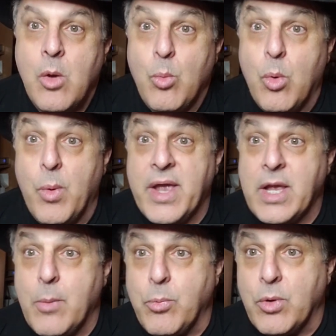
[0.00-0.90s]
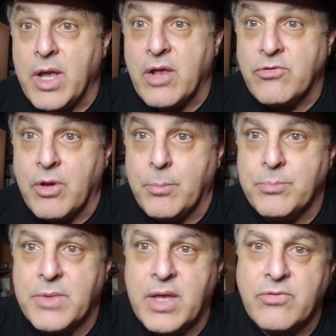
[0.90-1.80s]
We'll wake up. We'll catch up.
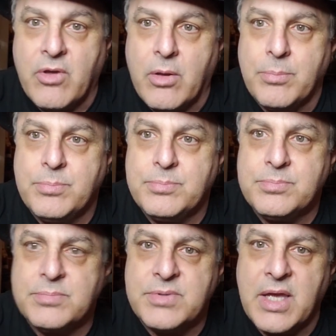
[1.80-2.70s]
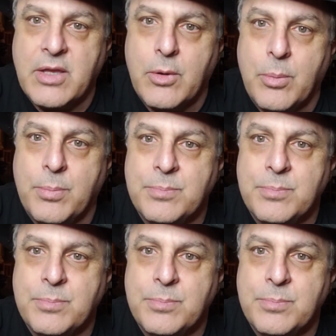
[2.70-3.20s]
That's all. Thank you.